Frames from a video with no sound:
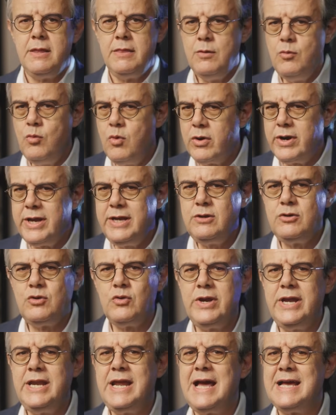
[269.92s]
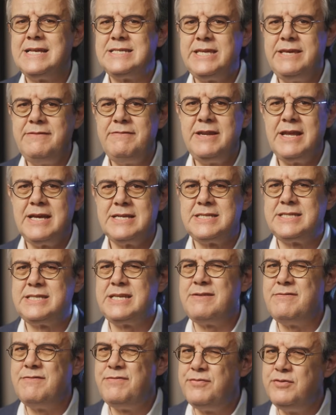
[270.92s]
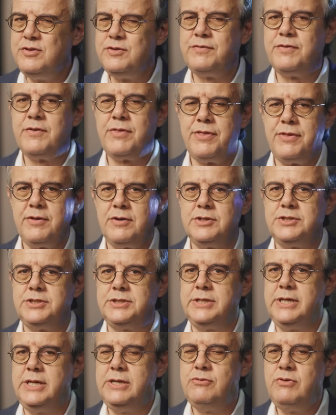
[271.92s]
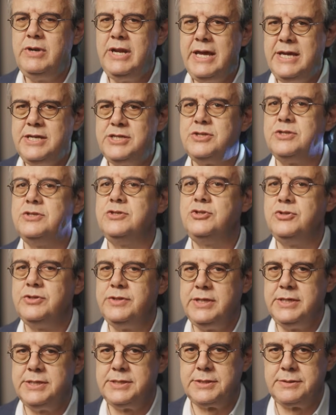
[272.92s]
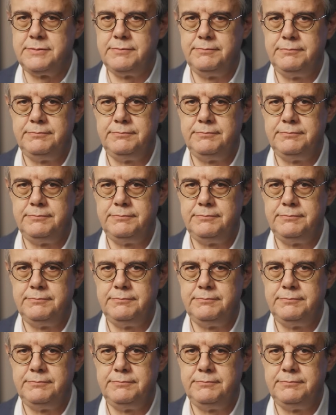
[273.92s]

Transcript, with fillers: The war in Ukraine has given us some food for thought in relation to this.